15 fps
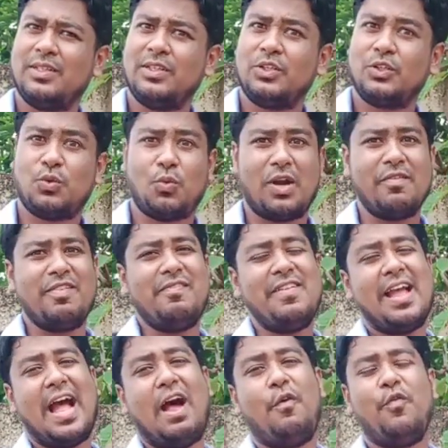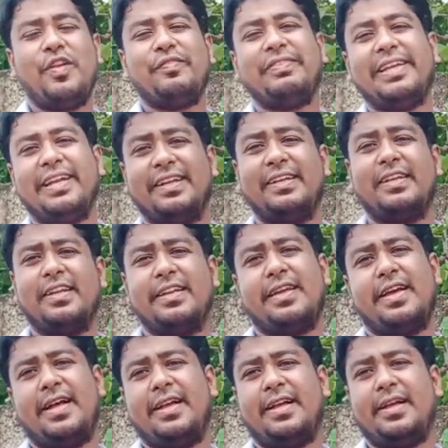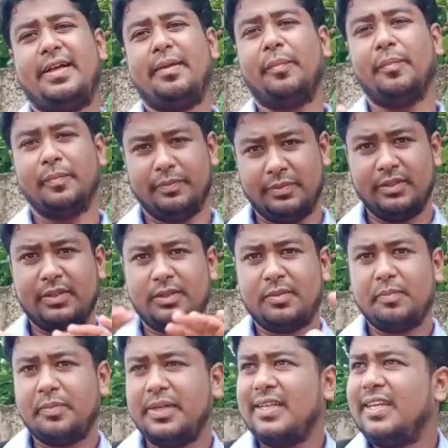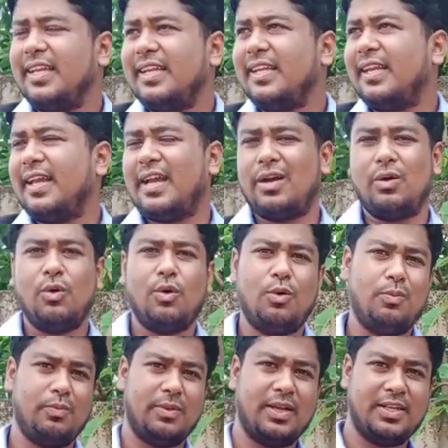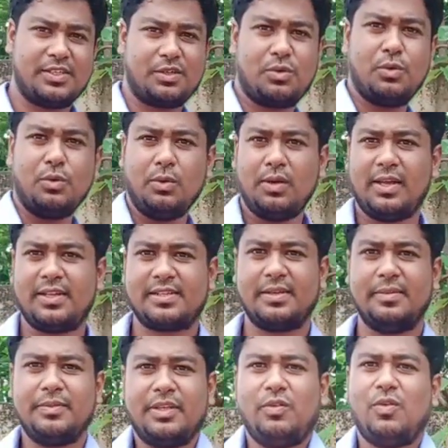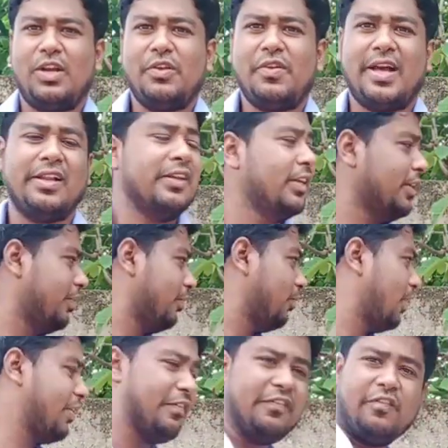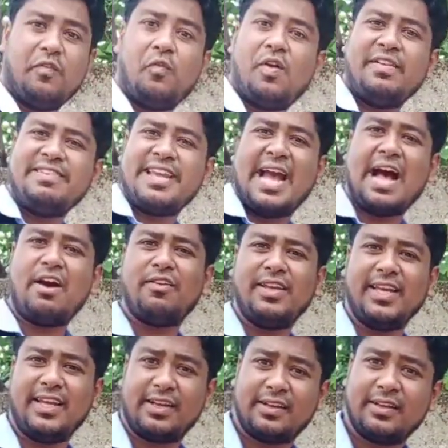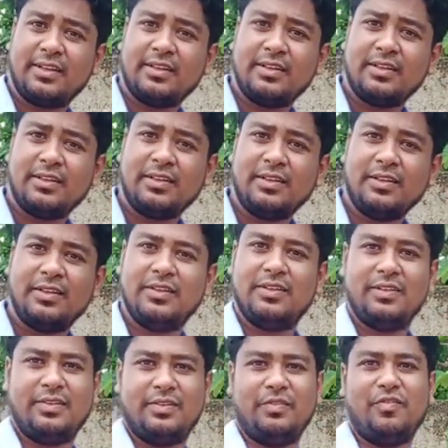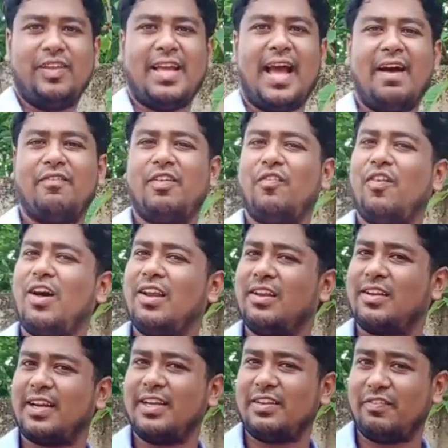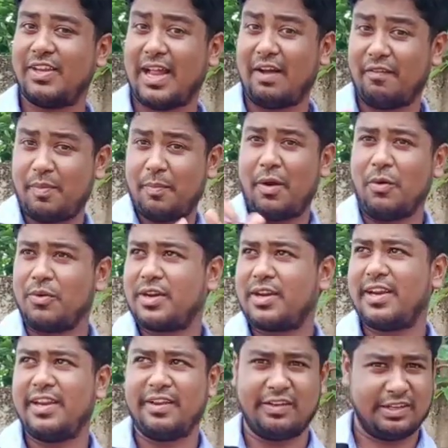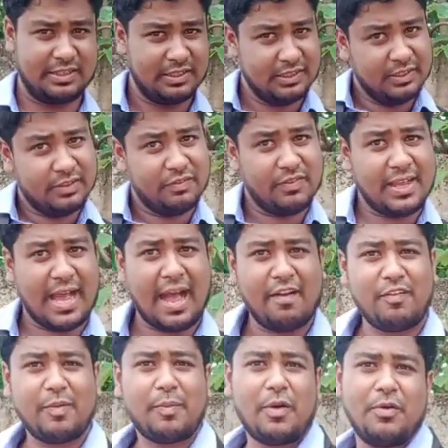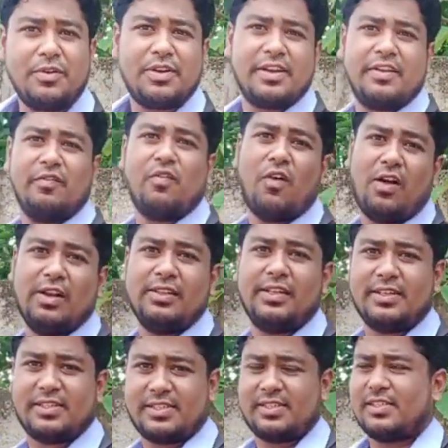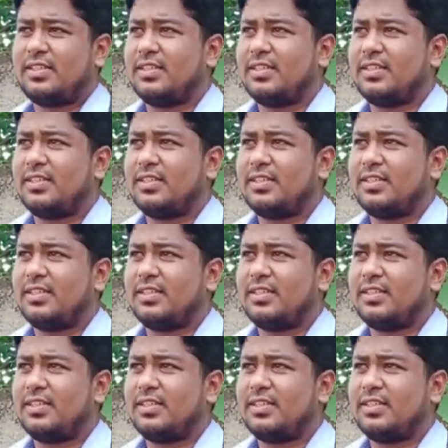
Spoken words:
So what will we have when we enter a building, a home, a school, or something? What do you have? What do we have here? We have a wall, right? We have a boundary. We have a boundary wall. It's